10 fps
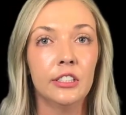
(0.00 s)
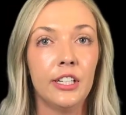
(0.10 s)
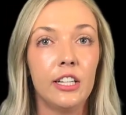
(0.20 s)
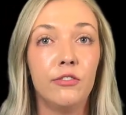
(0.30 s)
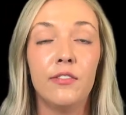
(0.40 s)

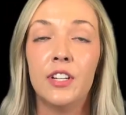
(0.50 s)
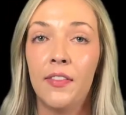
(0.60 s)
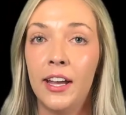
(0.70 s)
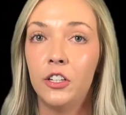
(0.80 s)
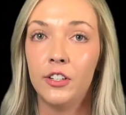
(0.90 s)
If we've done
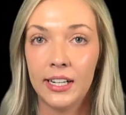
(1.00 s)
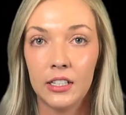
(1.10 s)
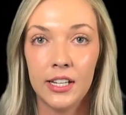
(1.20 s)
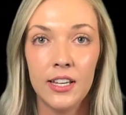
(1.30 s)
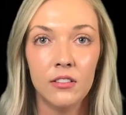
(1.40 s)
that
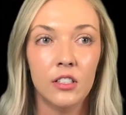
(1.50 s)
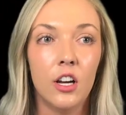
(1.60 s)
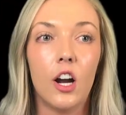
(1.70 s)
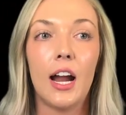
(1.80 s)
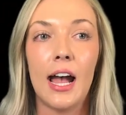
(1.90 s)
correctly,
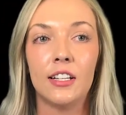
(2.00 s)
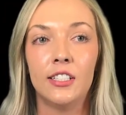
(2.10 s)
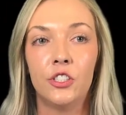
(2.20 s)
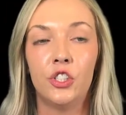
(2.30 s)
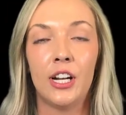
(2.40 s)
our
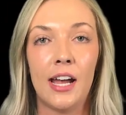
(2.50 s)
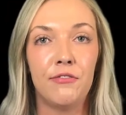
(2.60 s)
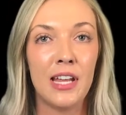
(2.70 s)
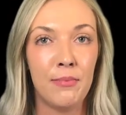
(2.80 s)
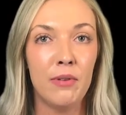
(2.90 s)
assets should have debit